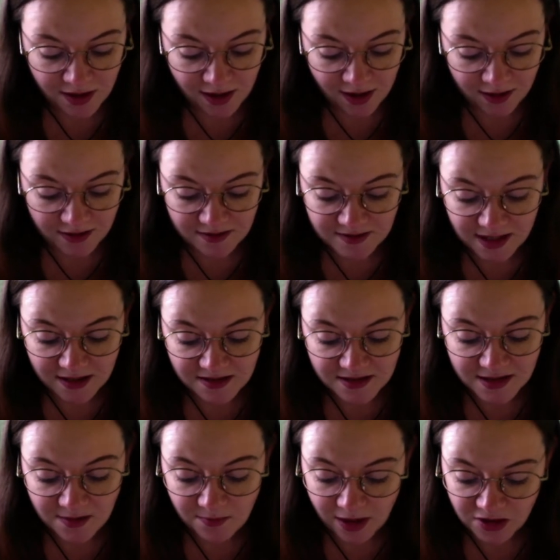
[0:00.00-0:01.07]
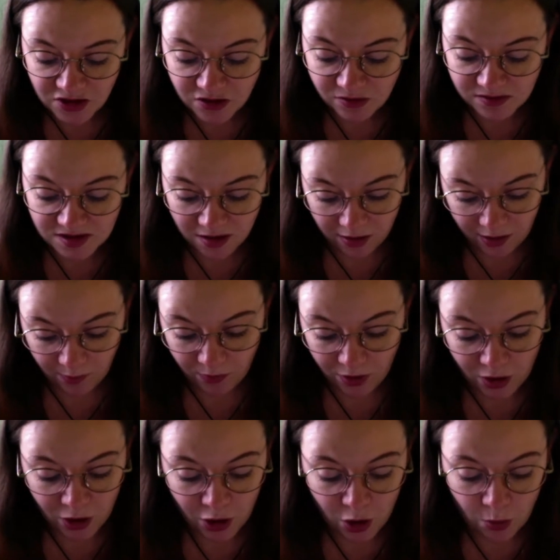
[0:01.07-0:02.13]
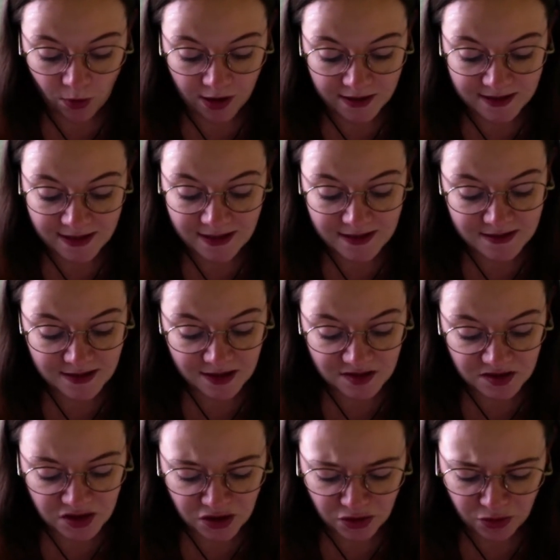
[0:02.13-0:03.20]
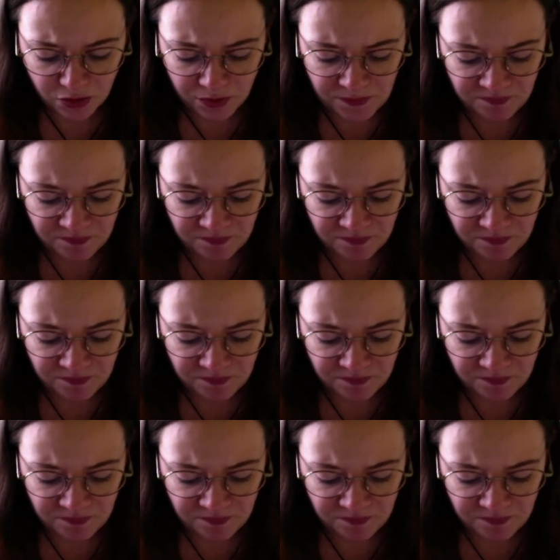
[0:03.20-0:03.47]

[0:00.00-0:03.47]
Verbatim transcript: An intensely magical time when it's easier to